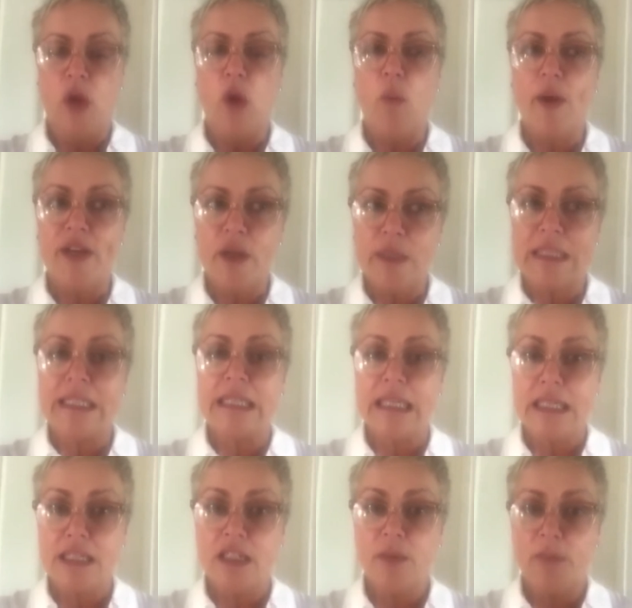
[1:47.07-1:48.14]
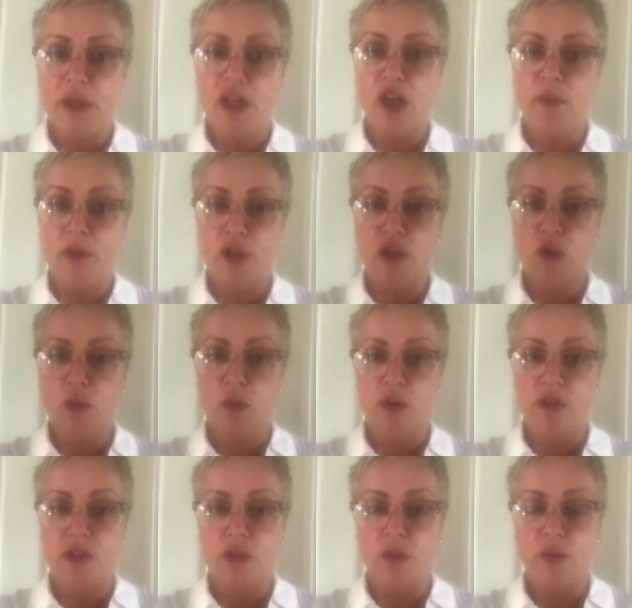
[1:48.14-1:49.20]
When you see somebody coming
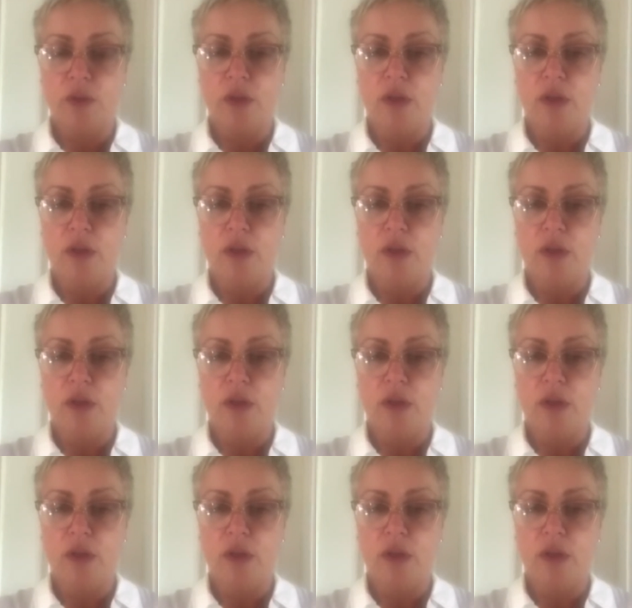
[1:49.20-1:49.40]
towards you,